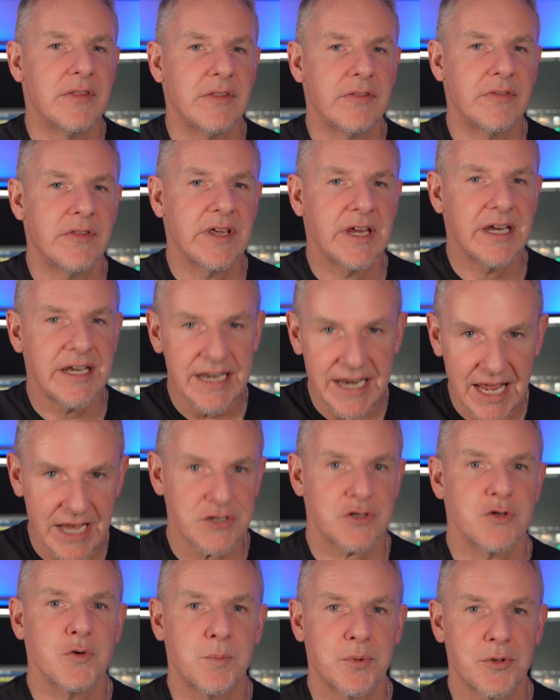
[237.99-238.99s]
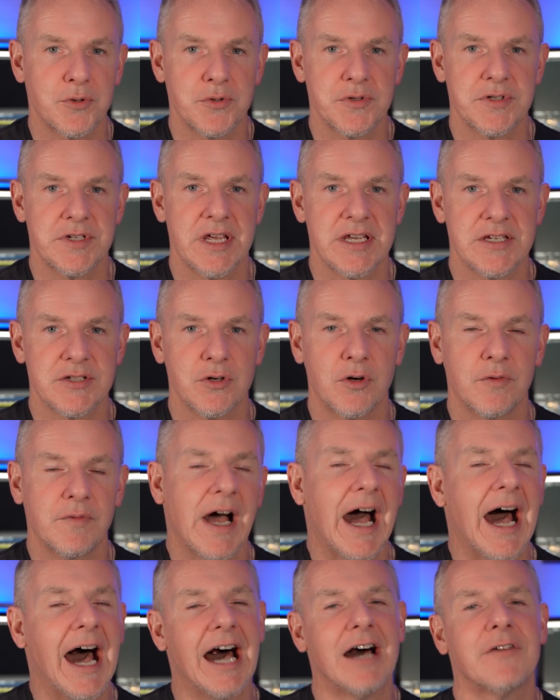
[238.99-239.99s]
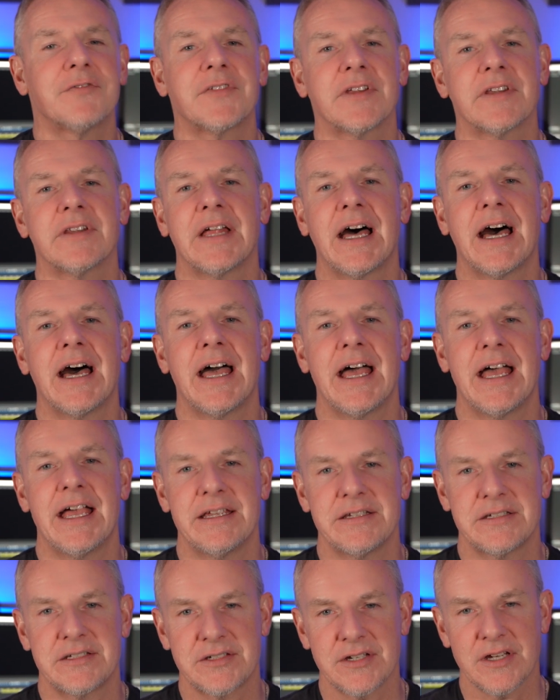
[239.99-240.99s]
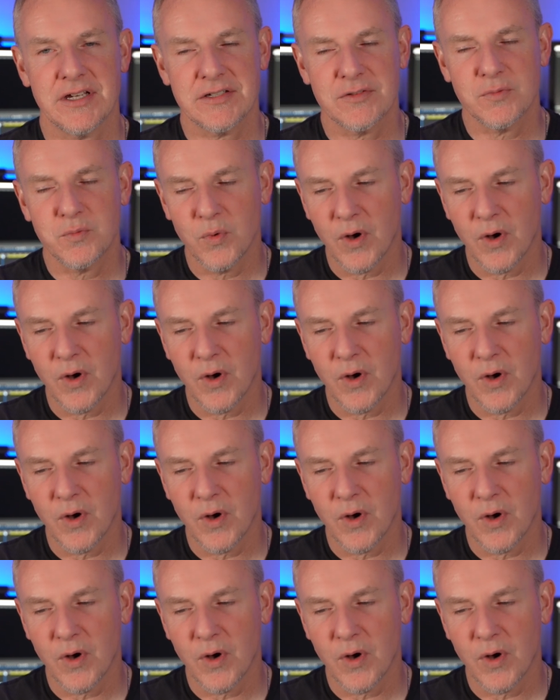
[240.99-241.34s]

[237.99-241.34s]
the initial process of it. After that, it's just